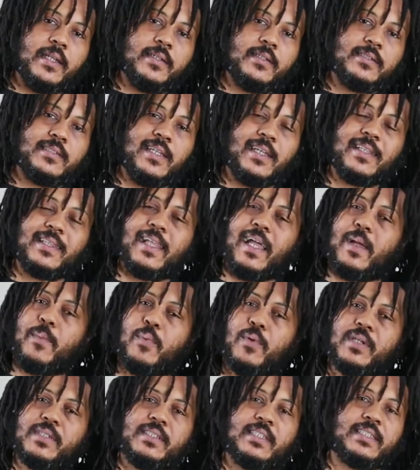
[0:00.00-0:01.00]
It's like
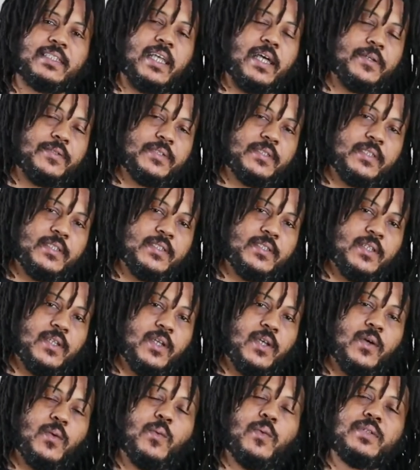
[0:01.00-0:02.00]
9.6 ounces.
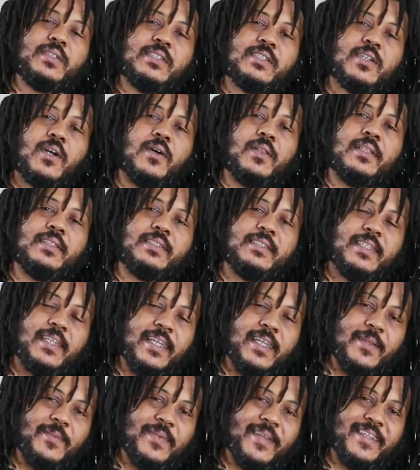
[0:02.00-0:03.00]
We'll just call it
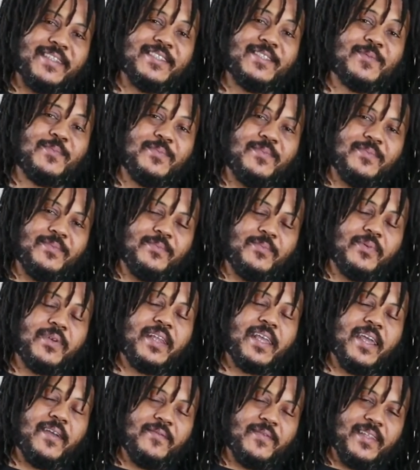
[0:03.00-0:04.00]
10 because it's pretty
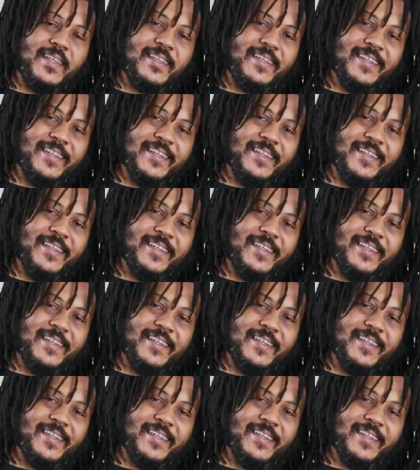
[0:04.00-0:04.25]
hefty.